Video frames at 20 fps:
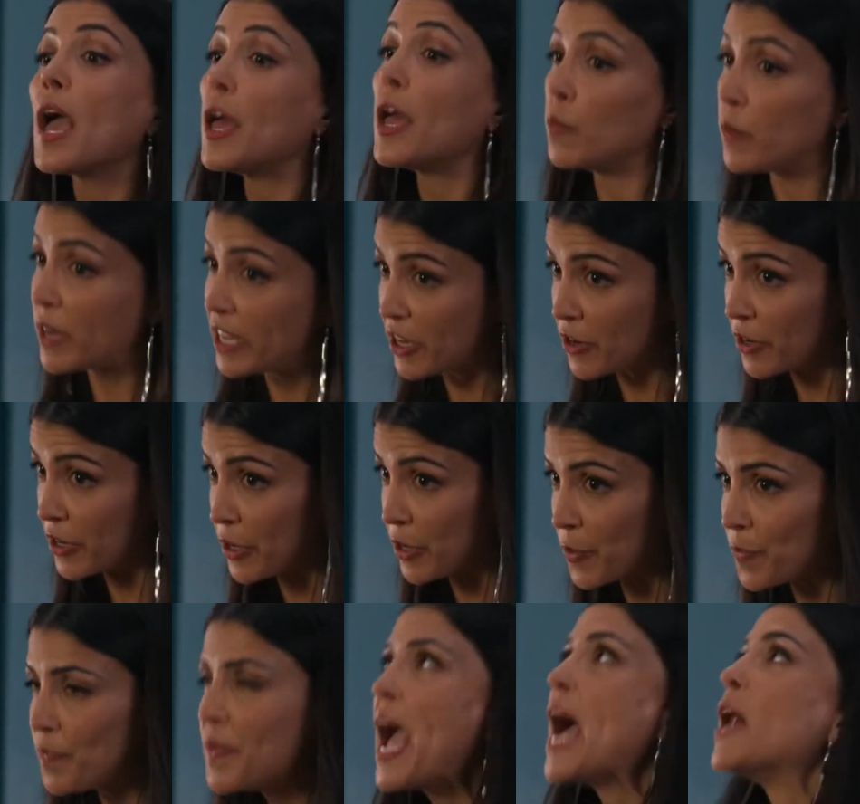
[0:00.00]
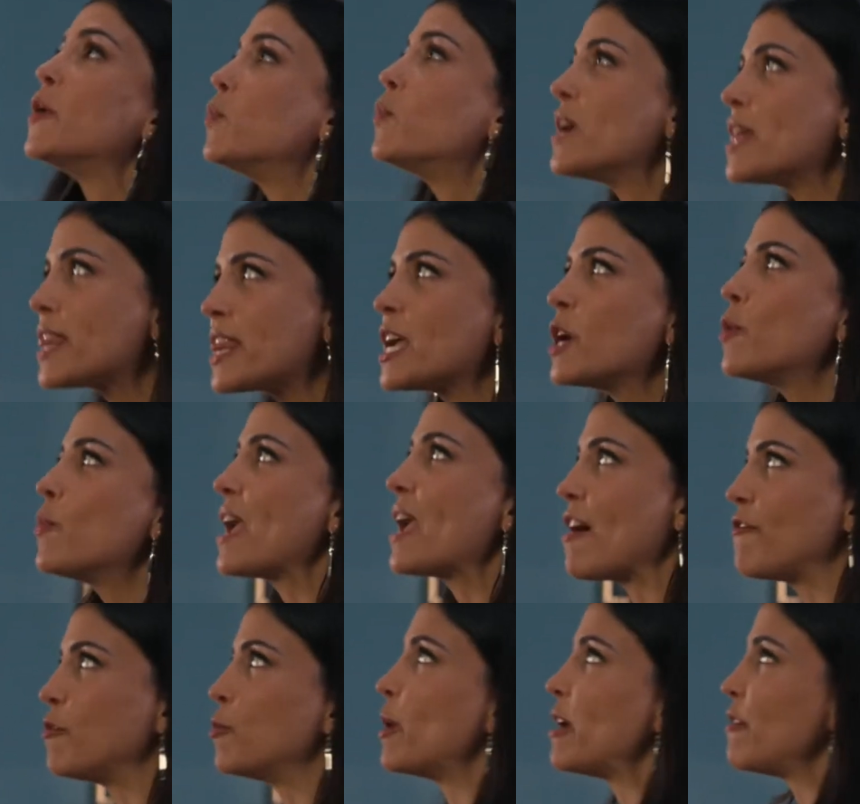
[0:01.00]
And we hear you. And we think we have
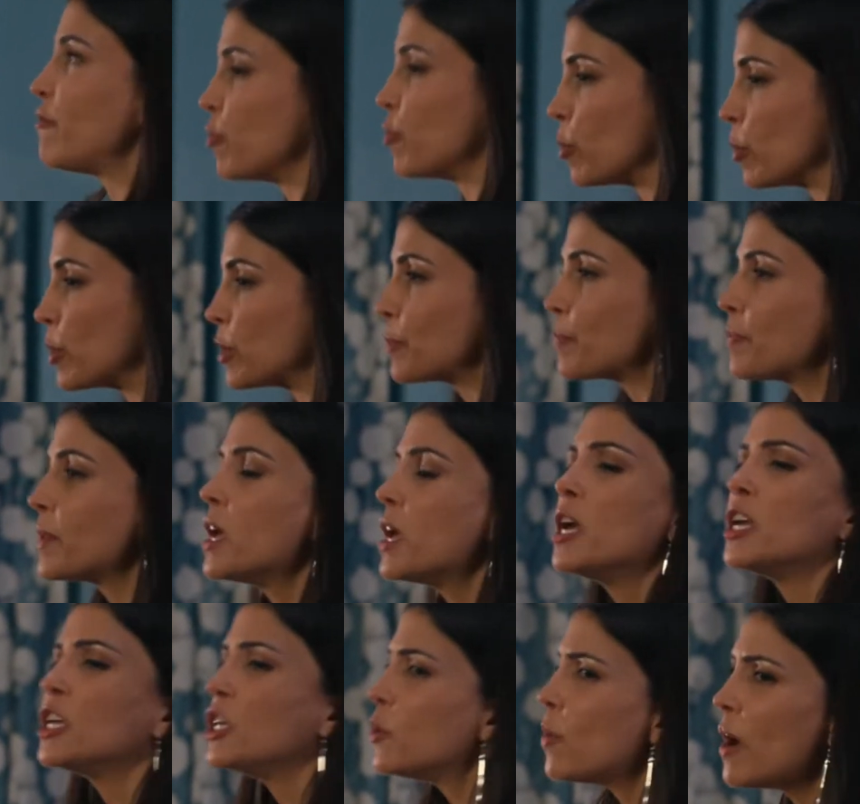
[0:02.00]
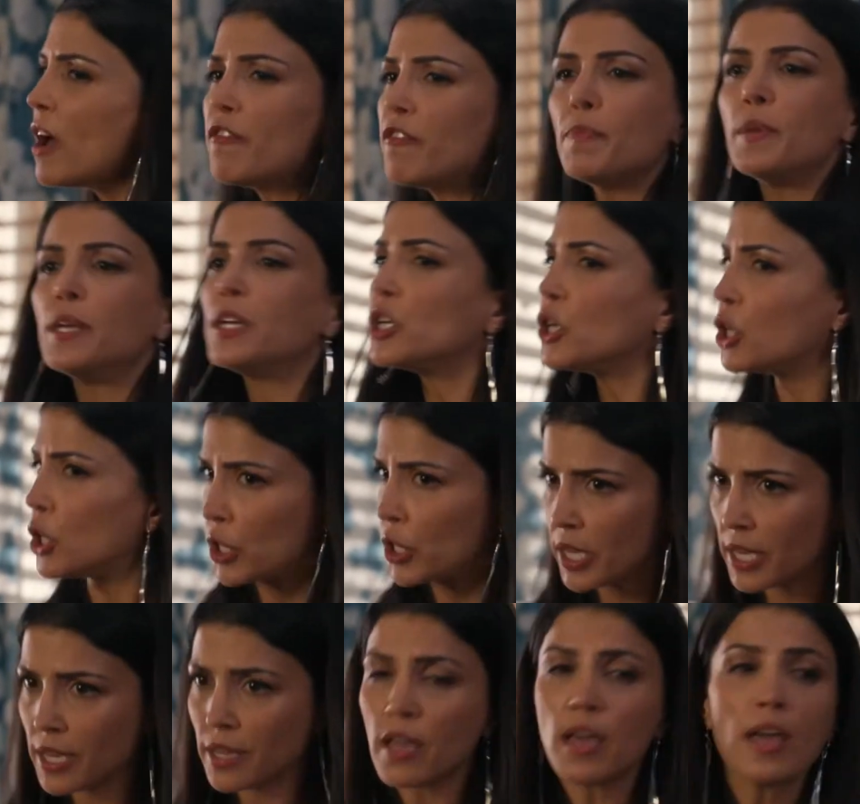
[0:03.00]
a way forward. You have been
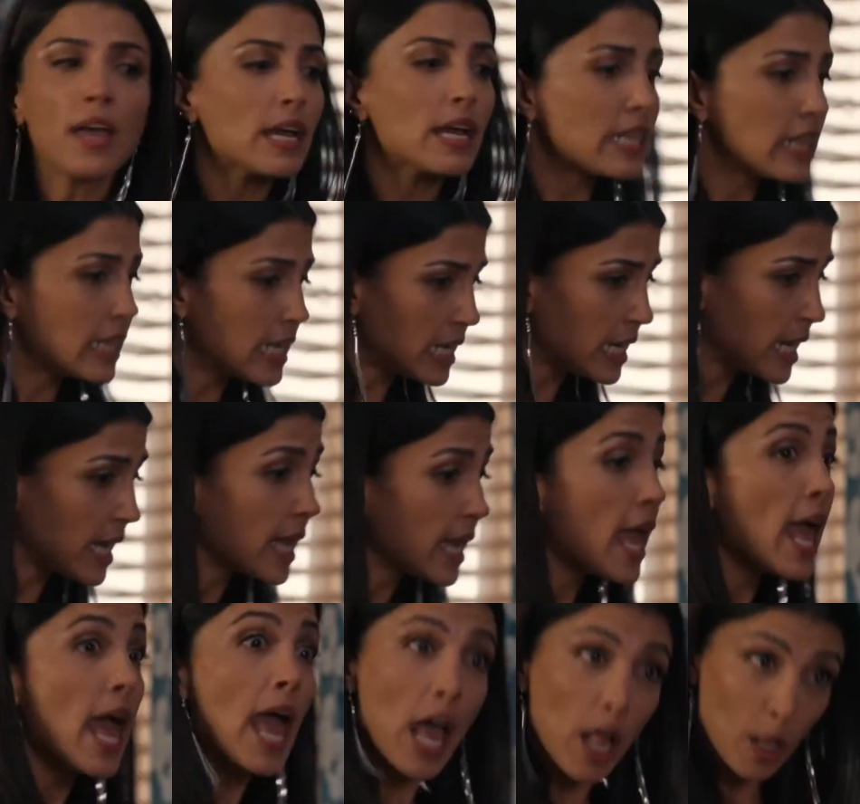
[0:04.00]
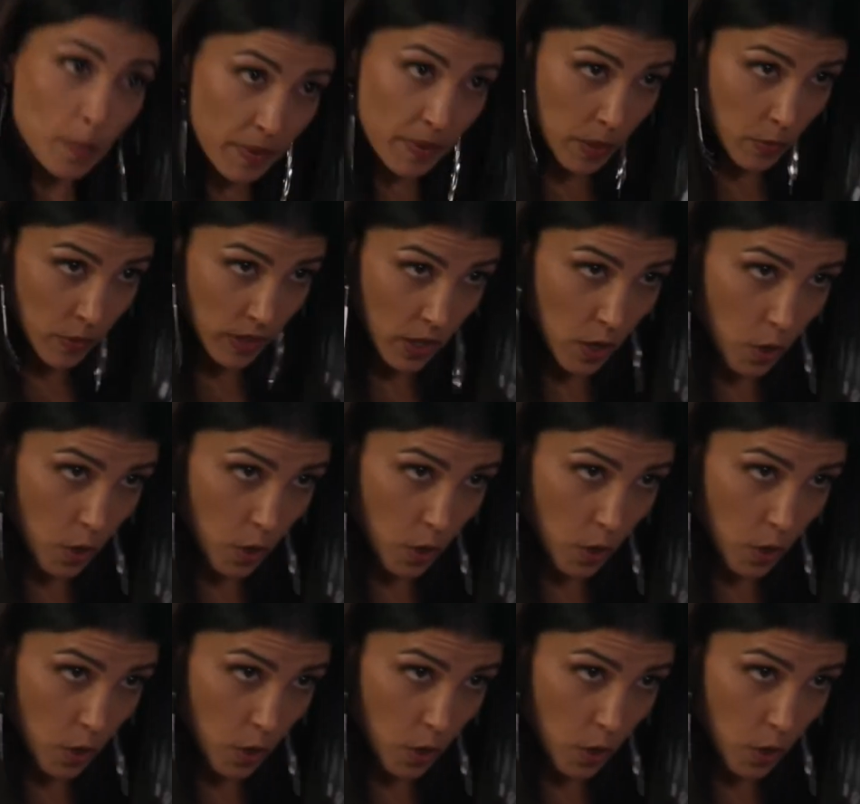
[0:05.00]
cooking, cleaning, helping with